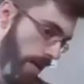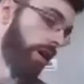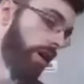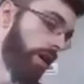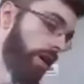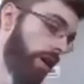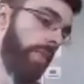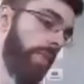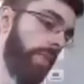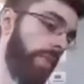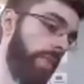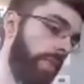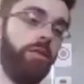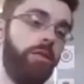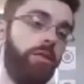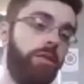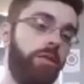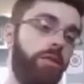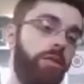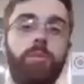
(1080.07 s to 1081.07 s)
and then just come
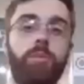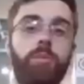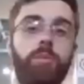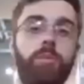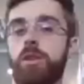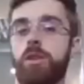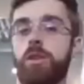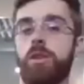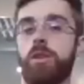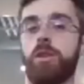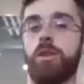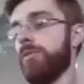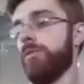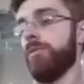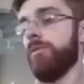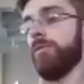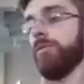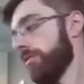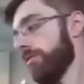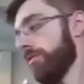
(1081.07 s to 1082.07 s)
across.
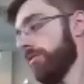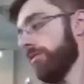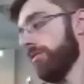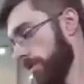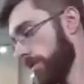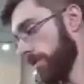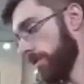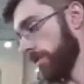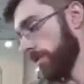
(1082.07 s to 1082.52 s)
And that's